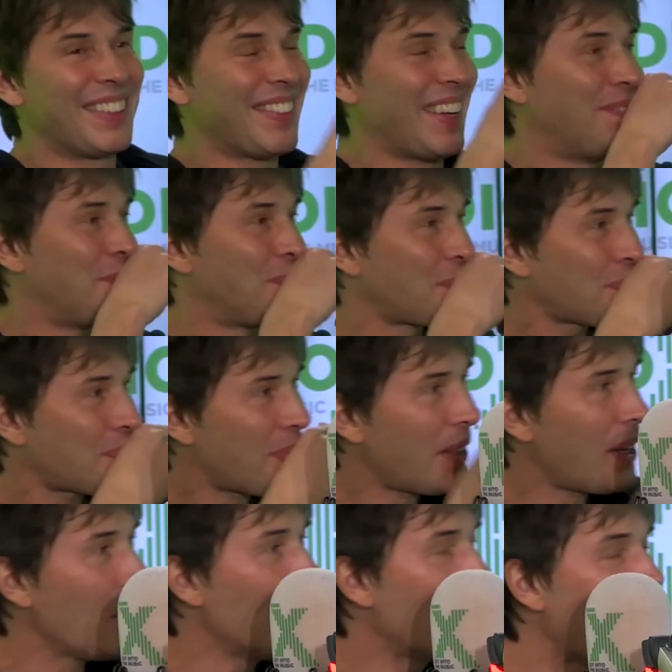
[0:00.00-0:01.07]
Professor,
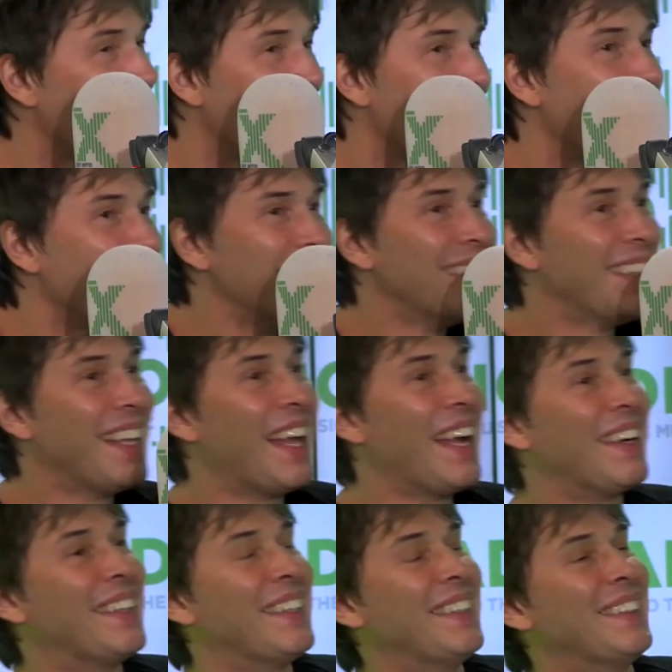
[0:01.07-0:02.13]
don't put that
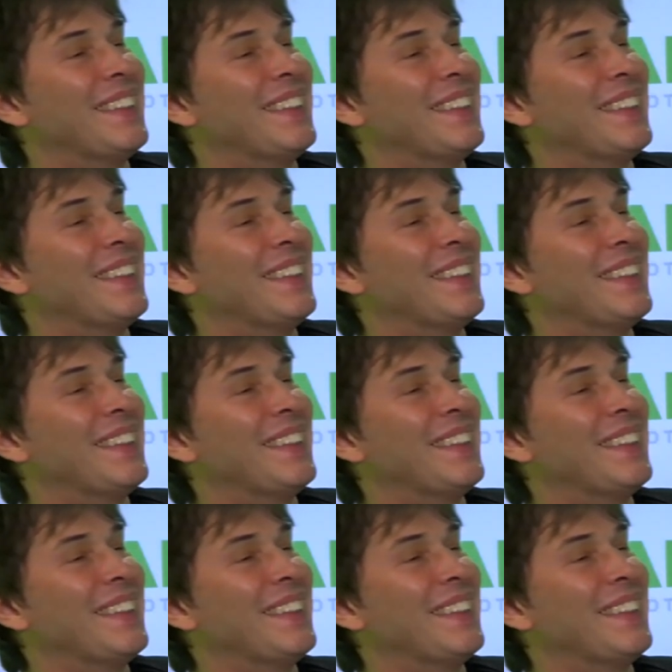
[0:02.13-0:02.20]
in your